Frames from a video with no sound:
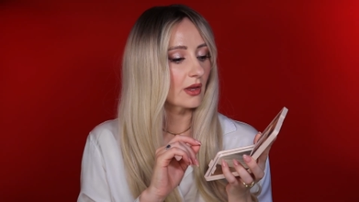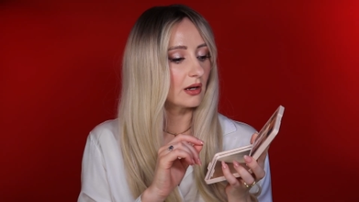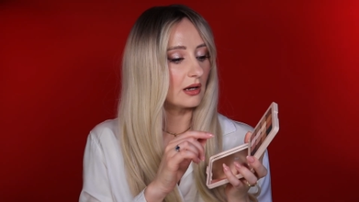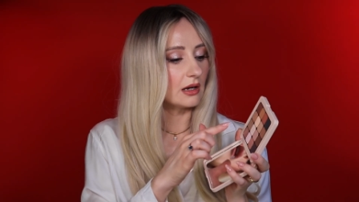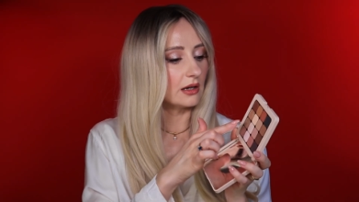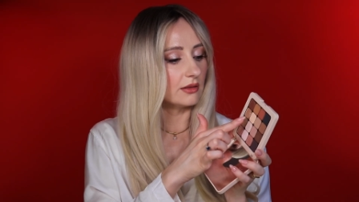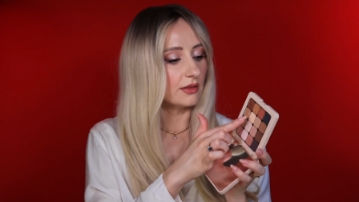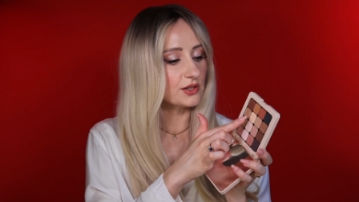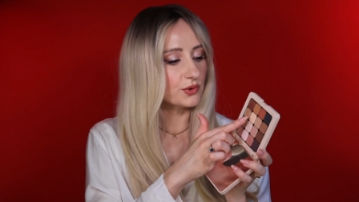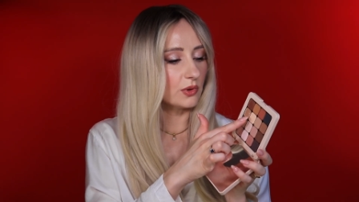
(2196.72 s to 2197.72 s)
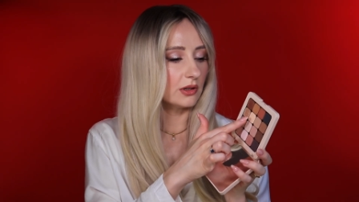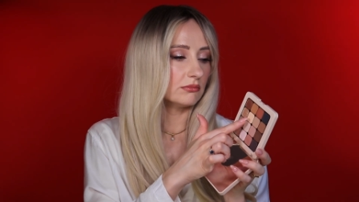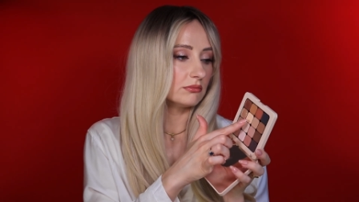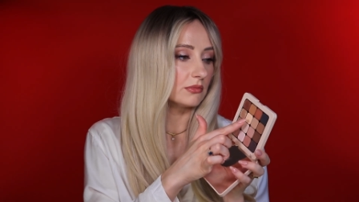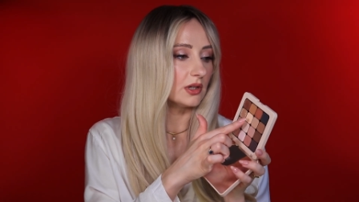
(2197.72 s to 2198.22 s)
And this
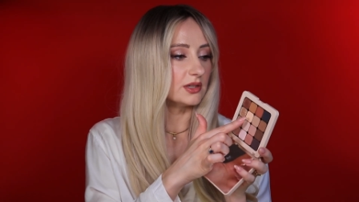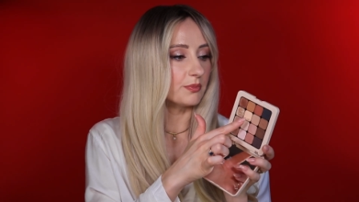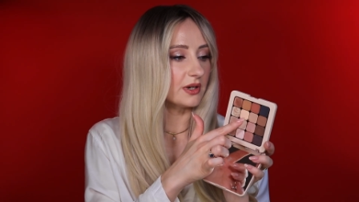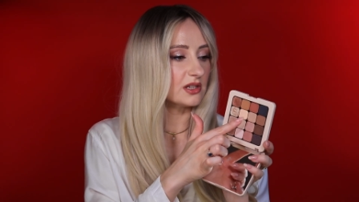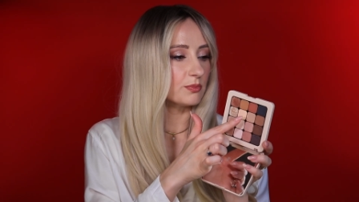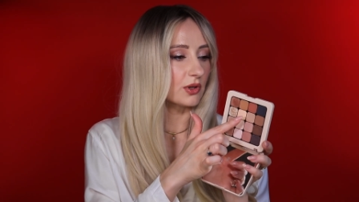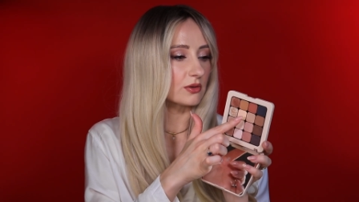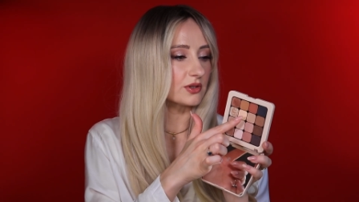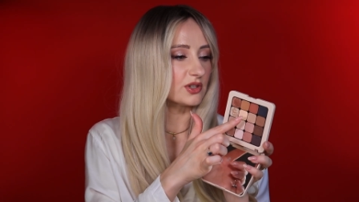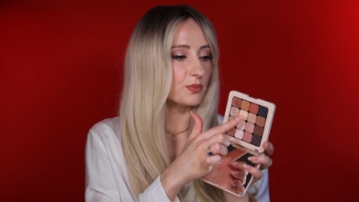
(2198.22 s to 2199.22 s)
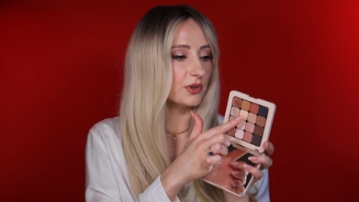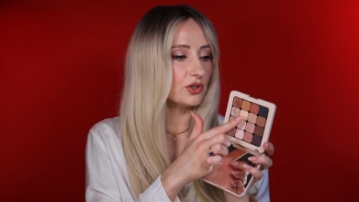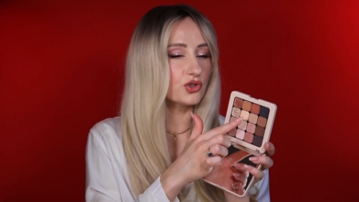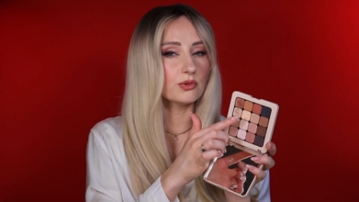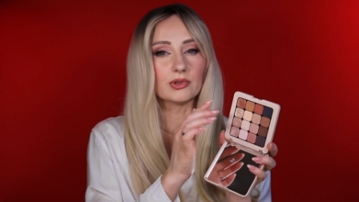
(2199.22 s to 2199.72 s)
one, it depends because it's
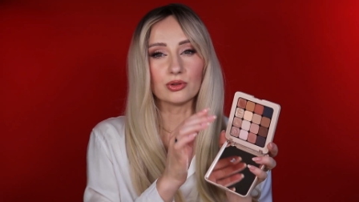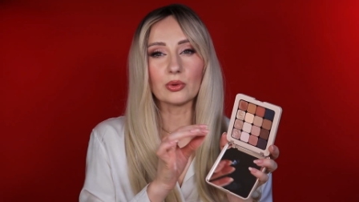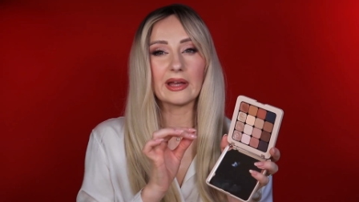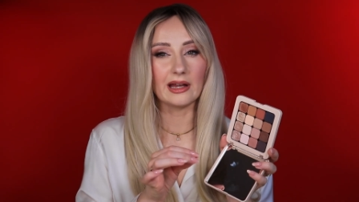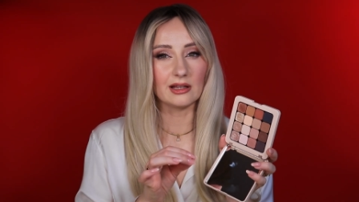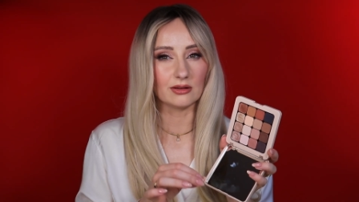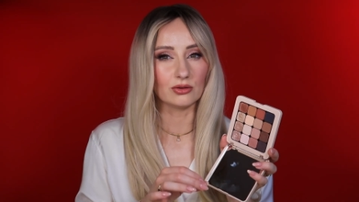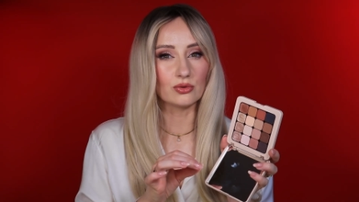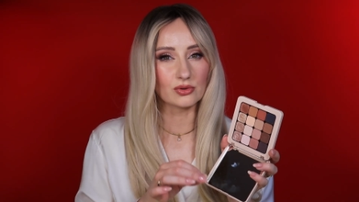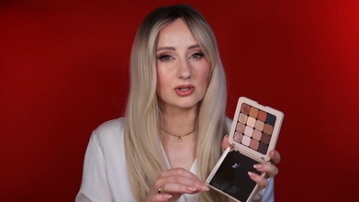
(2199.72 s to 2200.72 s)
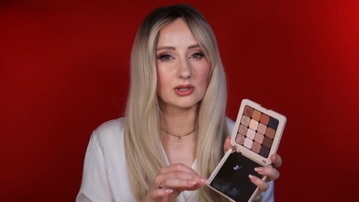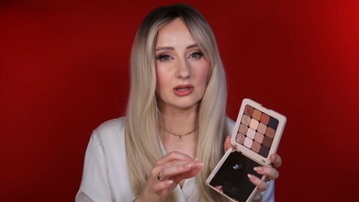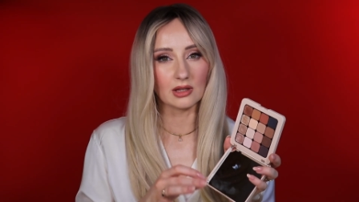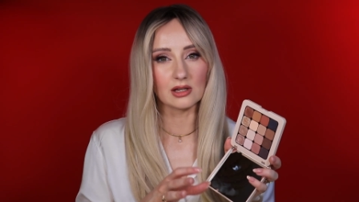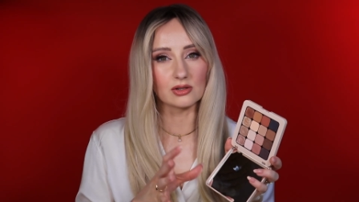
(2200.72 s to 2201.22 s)
peachy, but you can use it
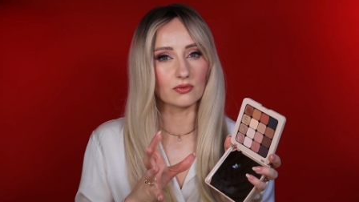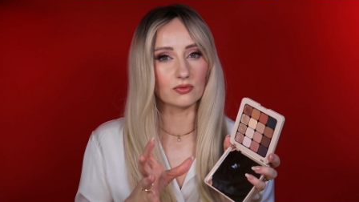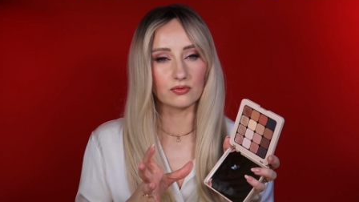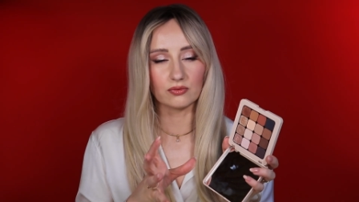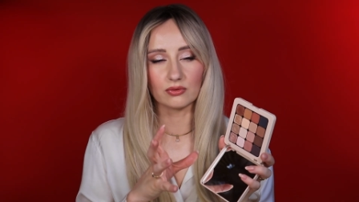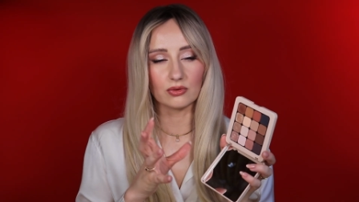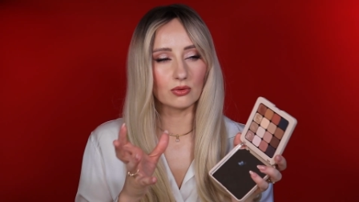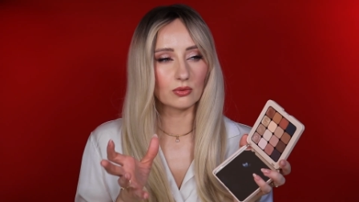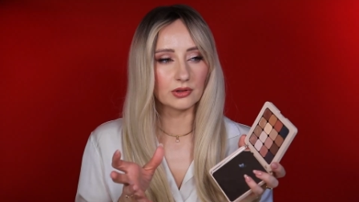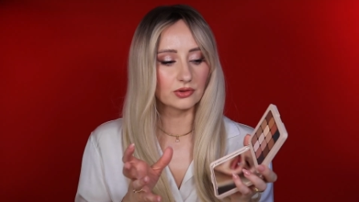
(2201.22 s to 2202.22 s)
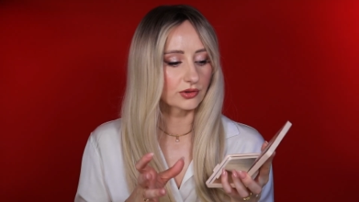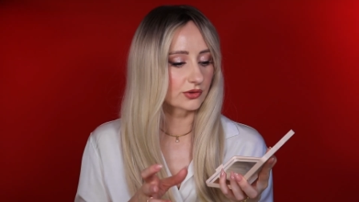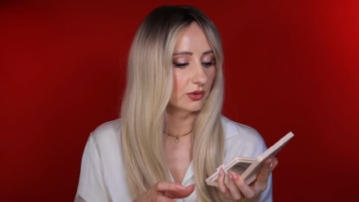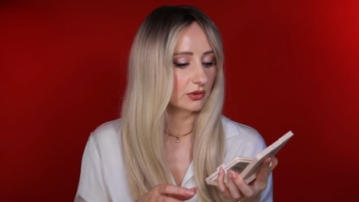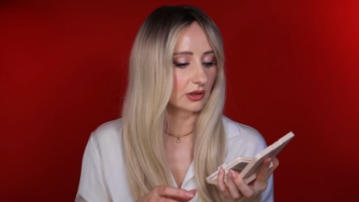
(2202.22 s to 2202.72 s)
in case of cool
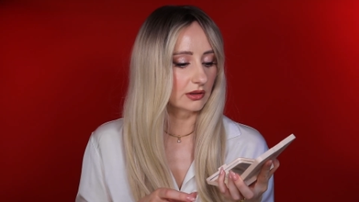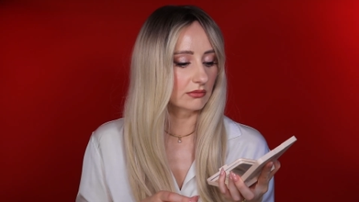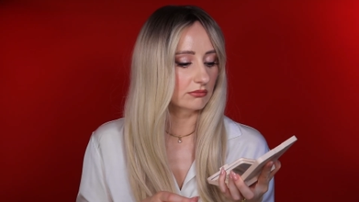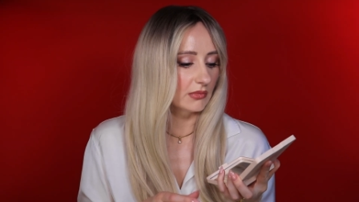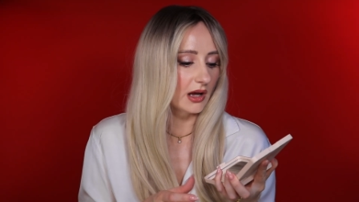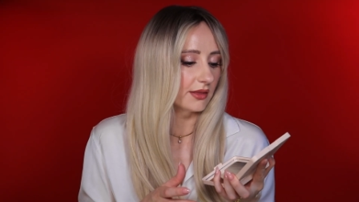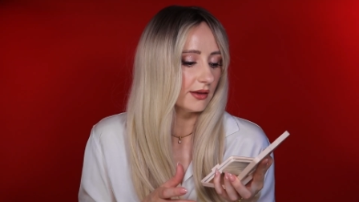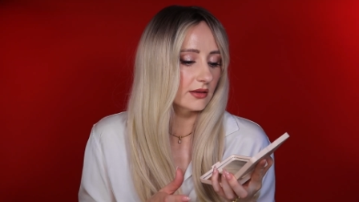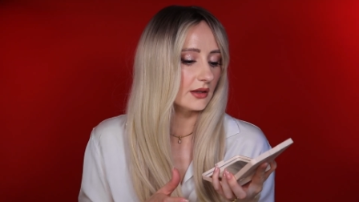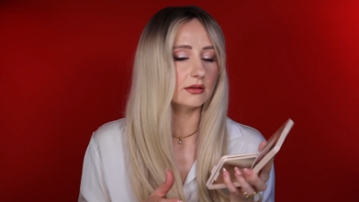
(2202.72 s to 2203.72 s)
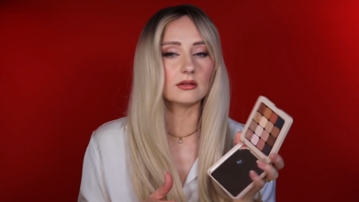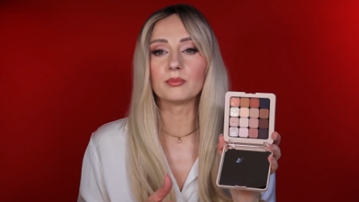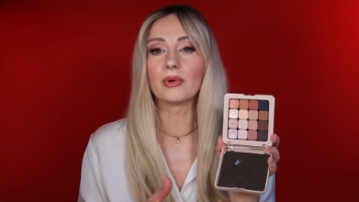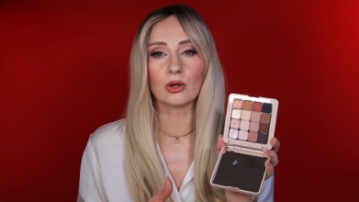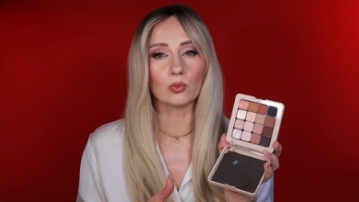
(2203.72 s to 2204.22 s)
undertone. And I think that it
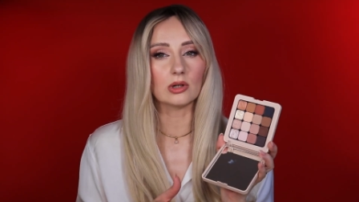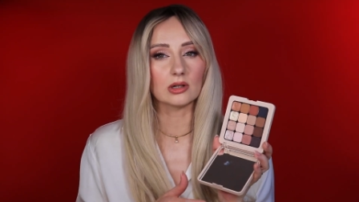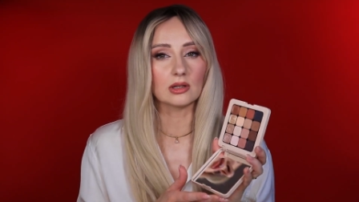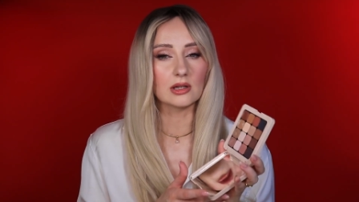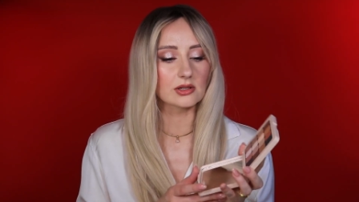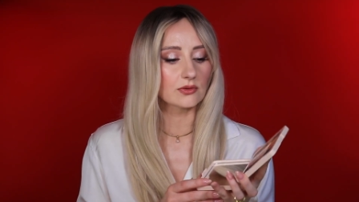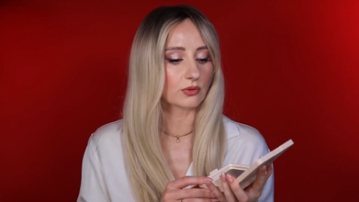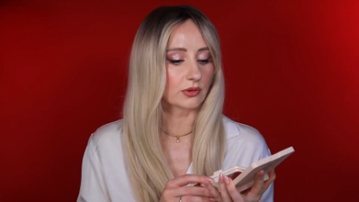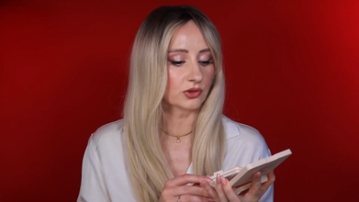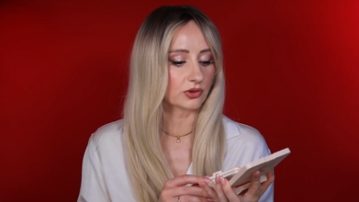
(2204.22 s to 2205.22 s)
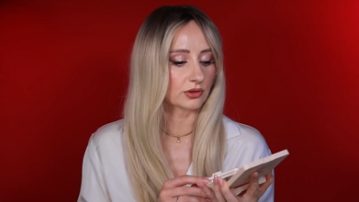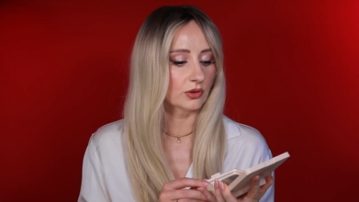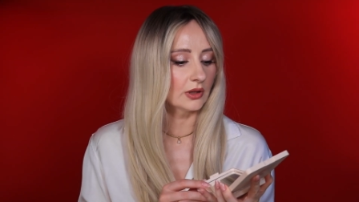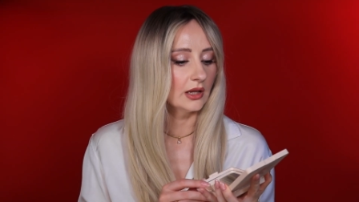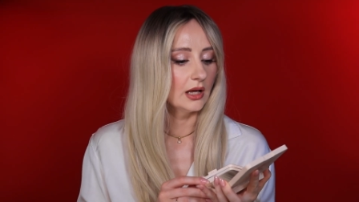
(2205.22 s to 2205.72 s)
may work in case of cool
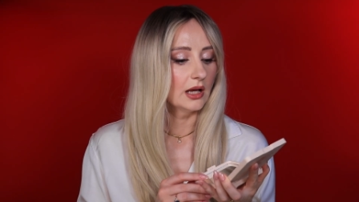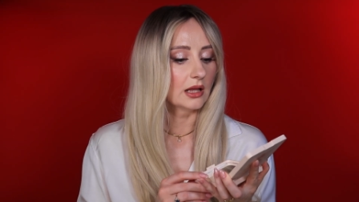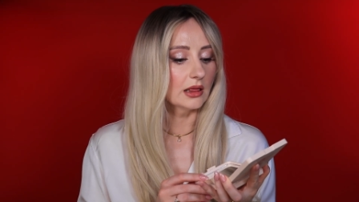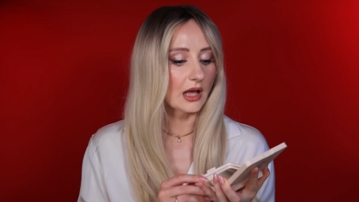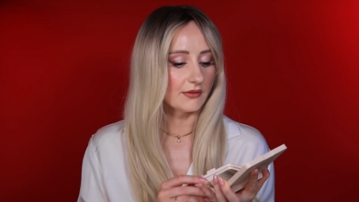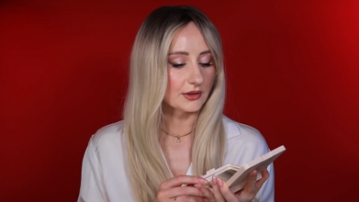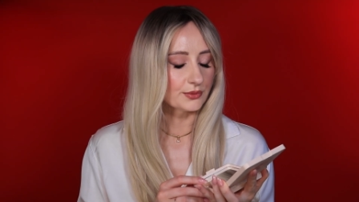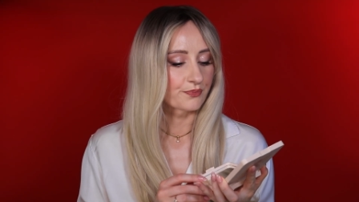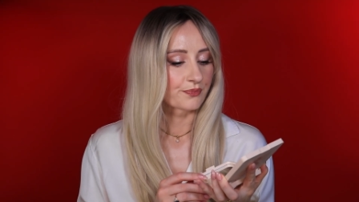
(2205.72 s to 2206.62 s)
undertone. Love it.